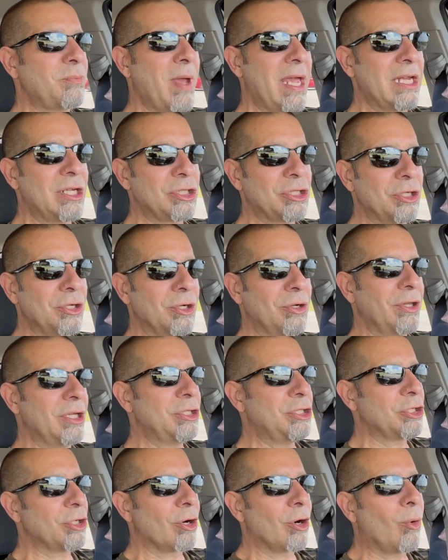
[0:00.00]
make sure
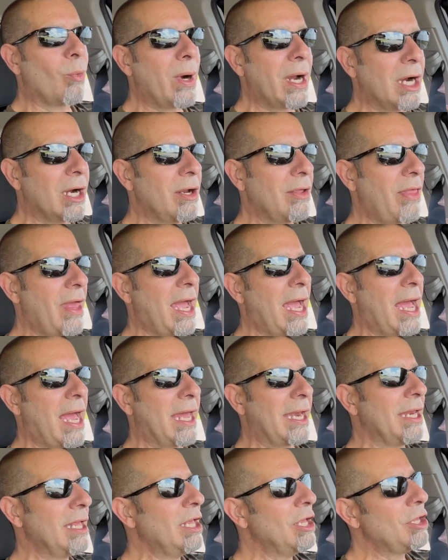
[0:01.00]
that you're aware of
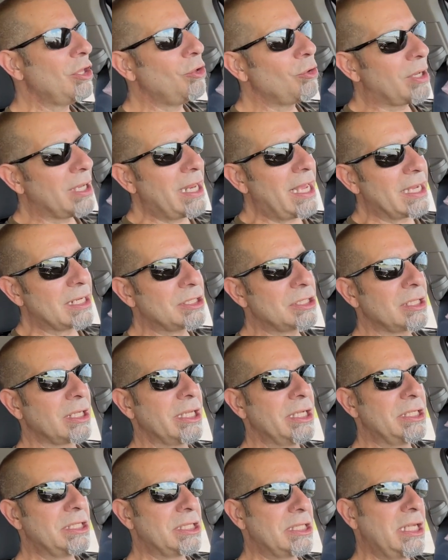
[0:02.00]
that. You can
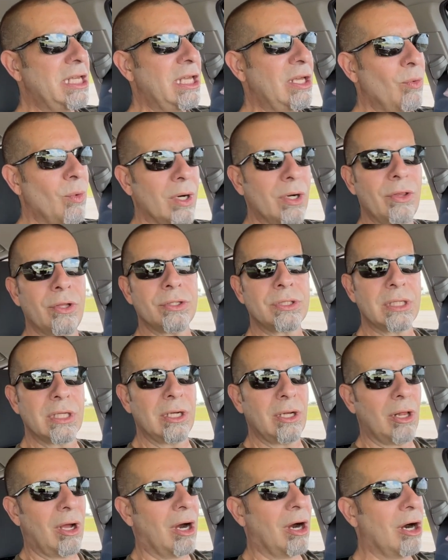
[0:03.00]
actually see where those
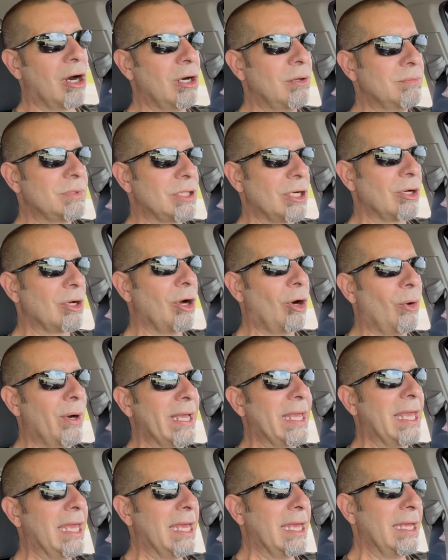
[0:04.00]
little arms are
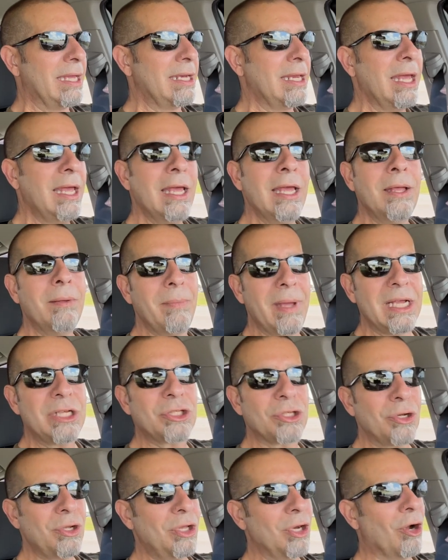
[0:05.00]
going in. Make
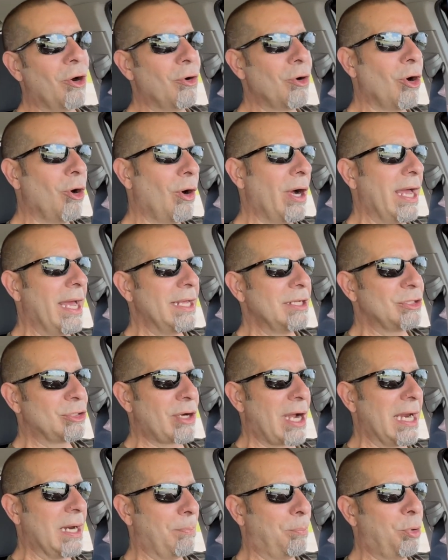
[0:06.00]
sure you don't go ahead and
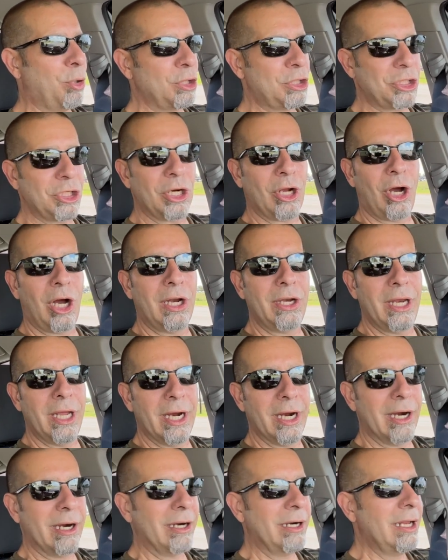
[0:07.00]
try to push it on
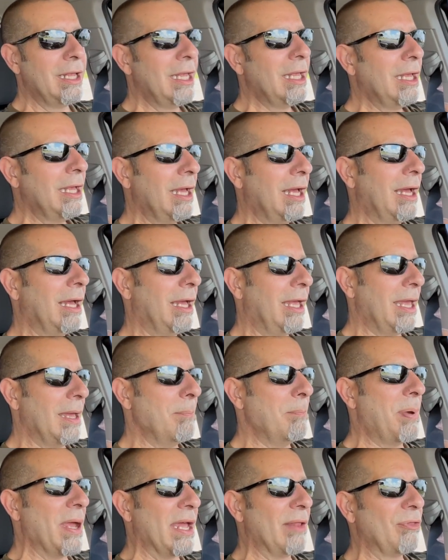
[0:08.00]
there uh,
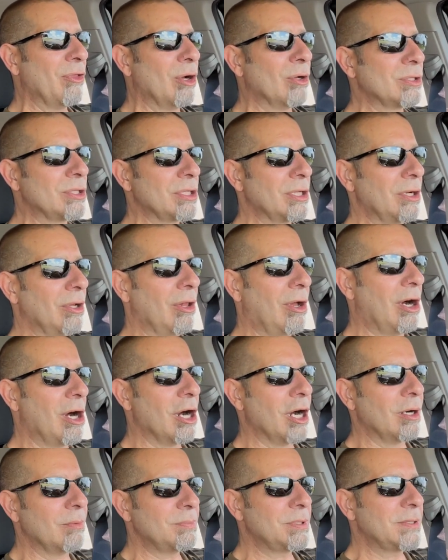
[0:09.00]
and bend those little
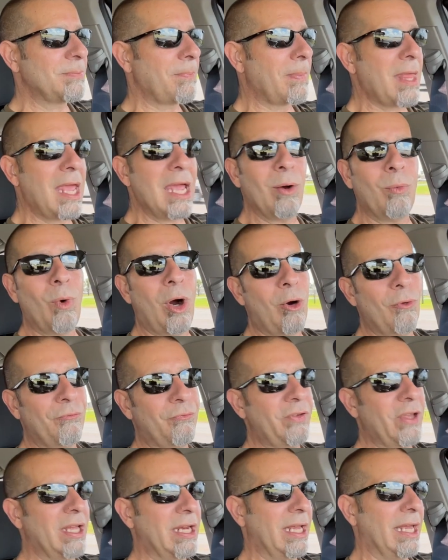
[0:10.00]
arms. It won't
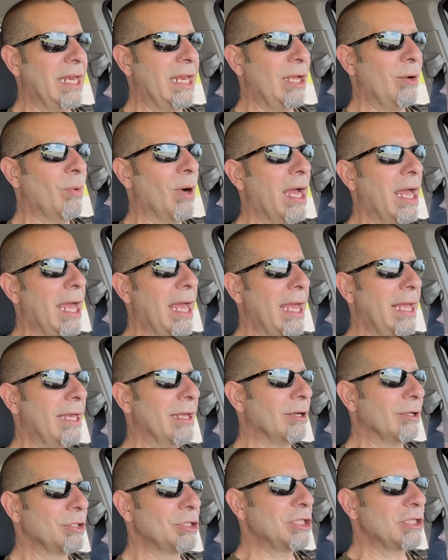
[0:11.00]
fit anyway.
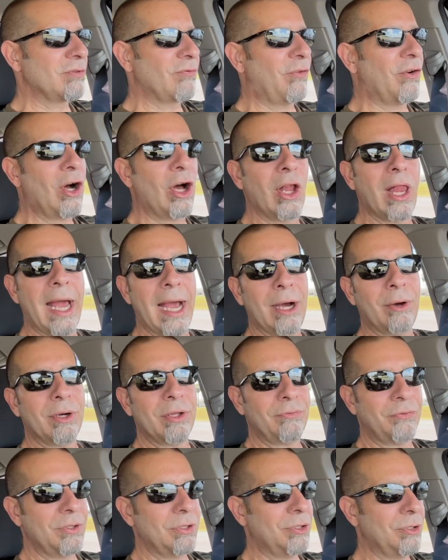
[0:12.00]
It'll just fall out
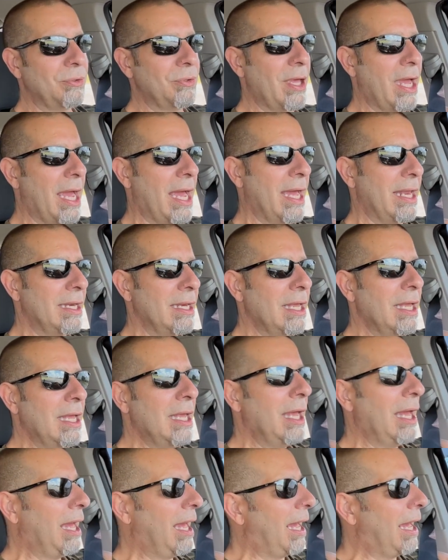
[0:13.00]
if you do that.
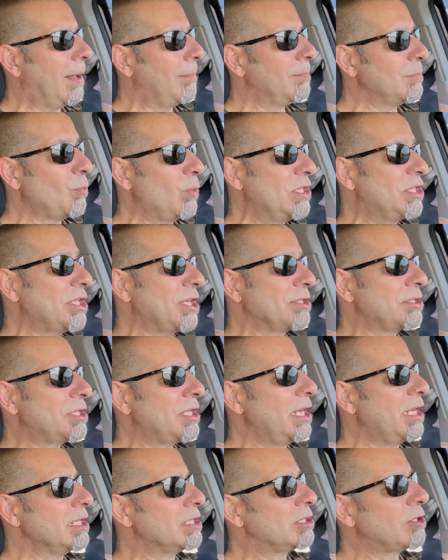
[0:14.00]
Uh, we shall
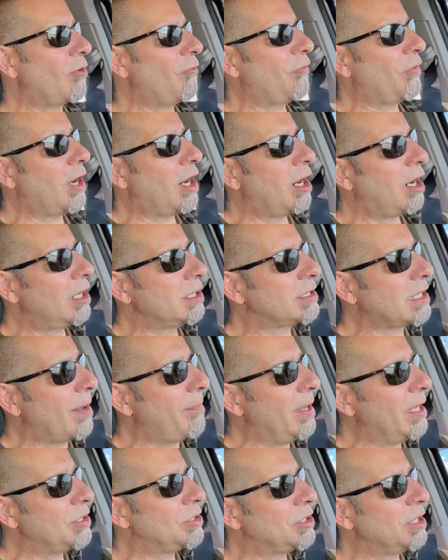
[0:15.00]
see. So far, as I
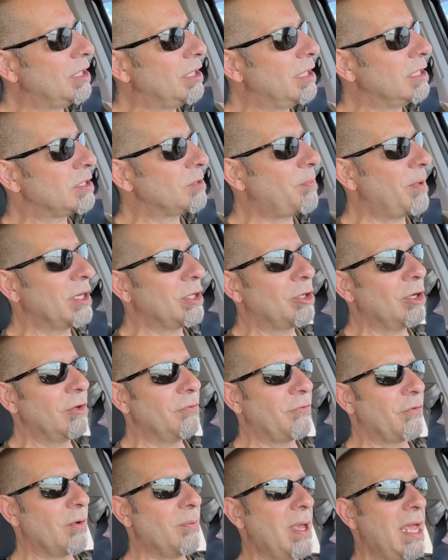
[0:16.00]
mentioned, it's been good
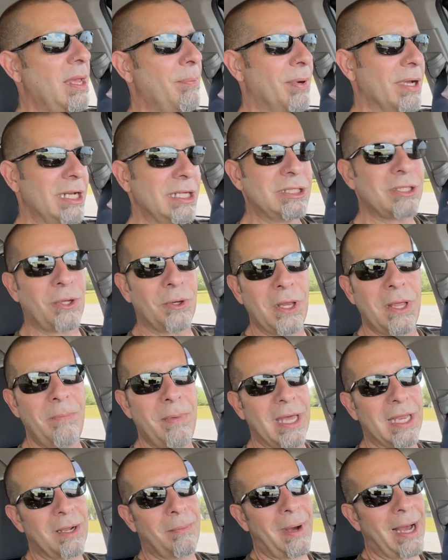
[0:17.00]
for me, but it's only
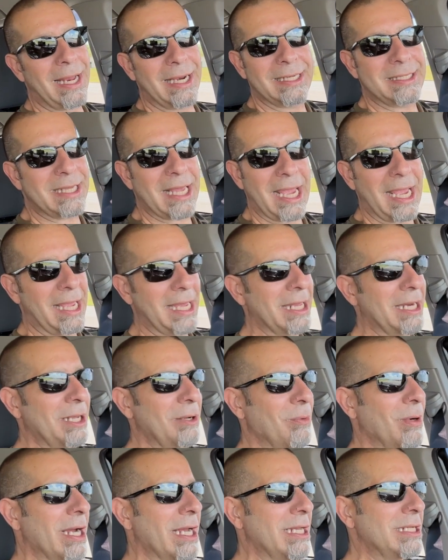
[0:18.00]
been about a day
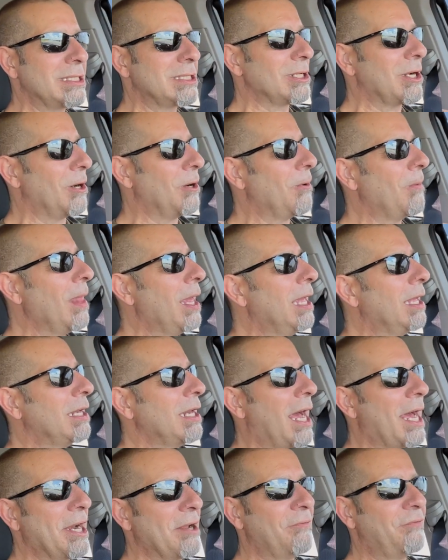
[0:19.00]
anyway, so
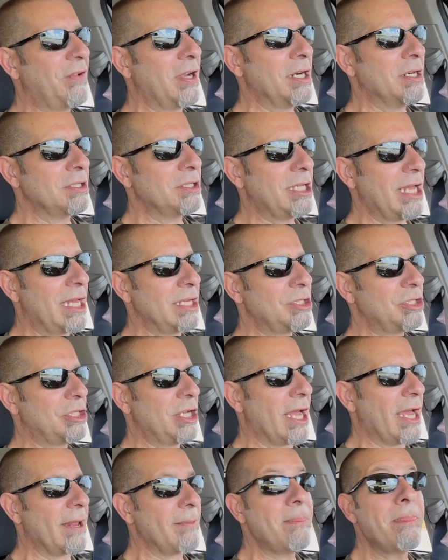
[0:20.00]
not a fair test
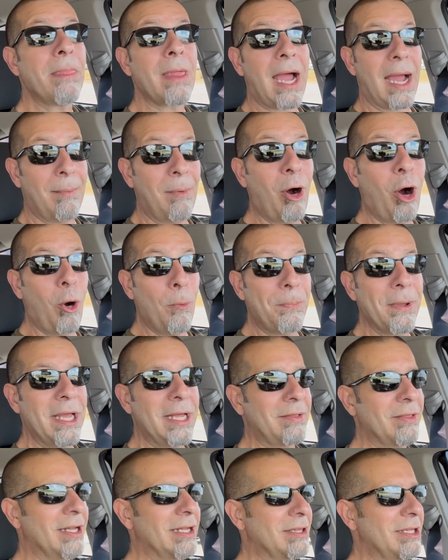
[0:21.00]
yet. I'm
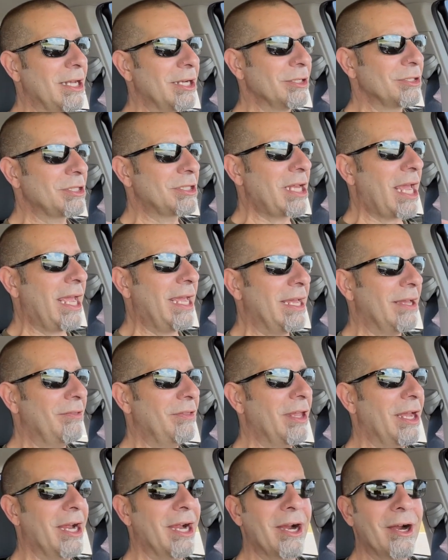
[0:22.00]
hoping that they'll stay in
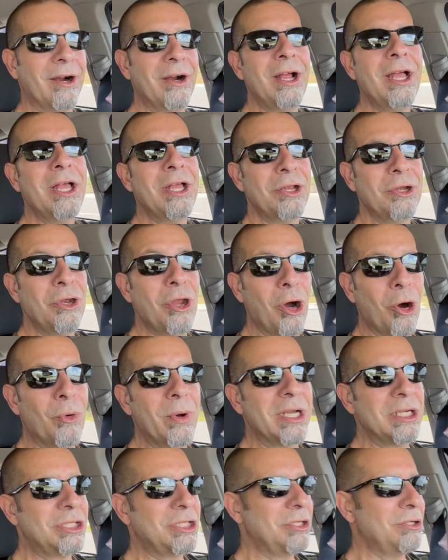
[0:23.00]
there, no
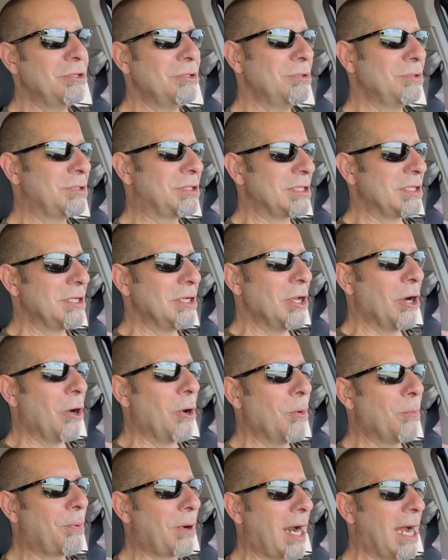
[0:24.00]
issues,
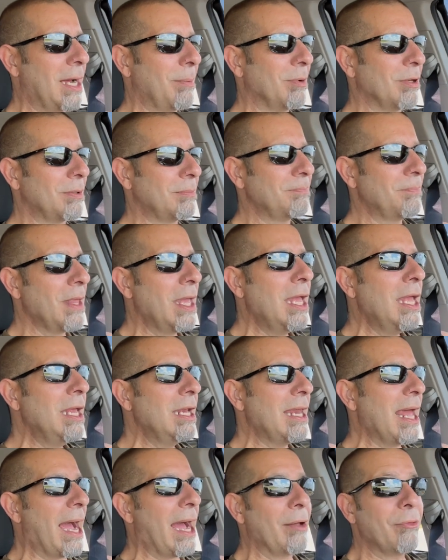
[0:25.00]
no problem.
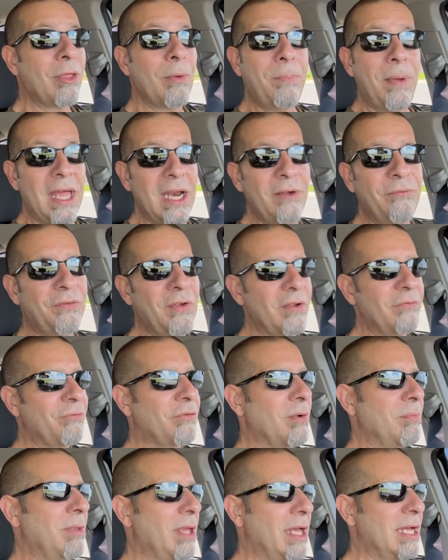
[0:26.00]
Now, the benefit
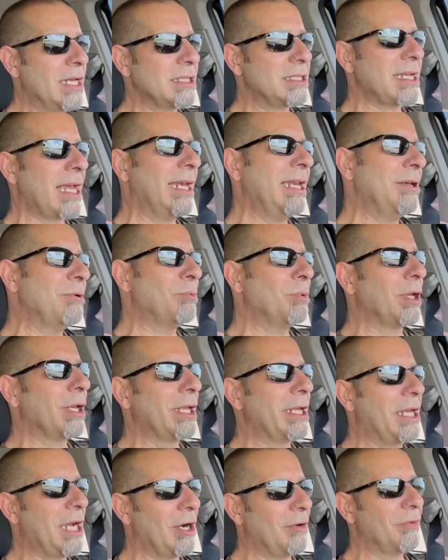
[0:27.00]
from this, I didn't
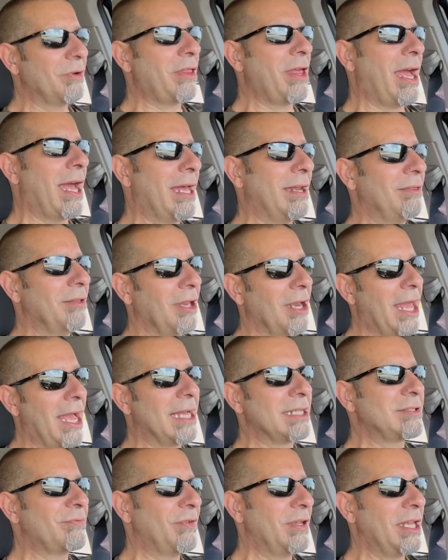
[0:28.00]
really cover that in the
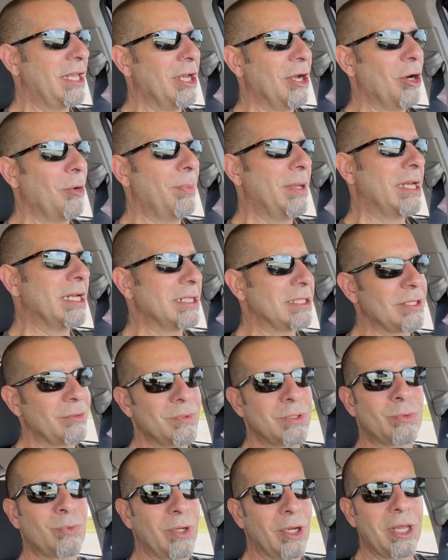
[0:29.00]
last video because it
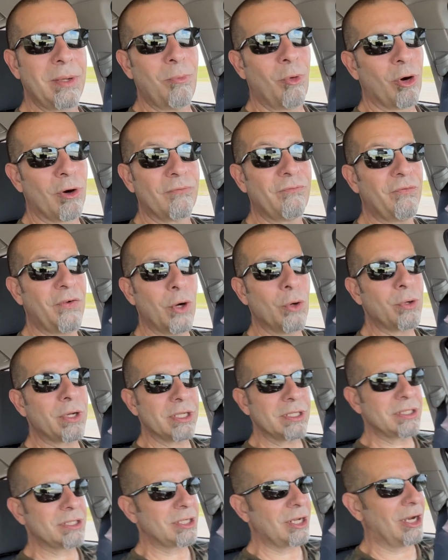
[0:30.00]
was really more
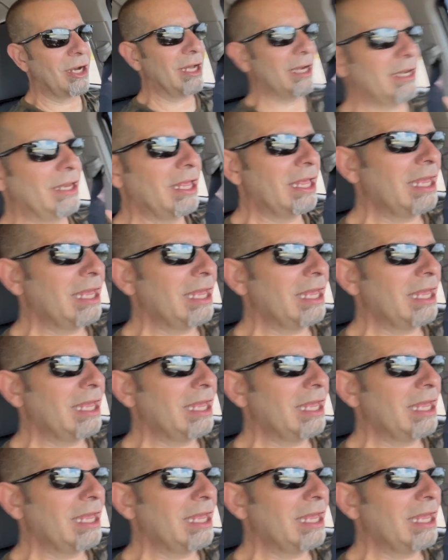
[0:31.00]
focused on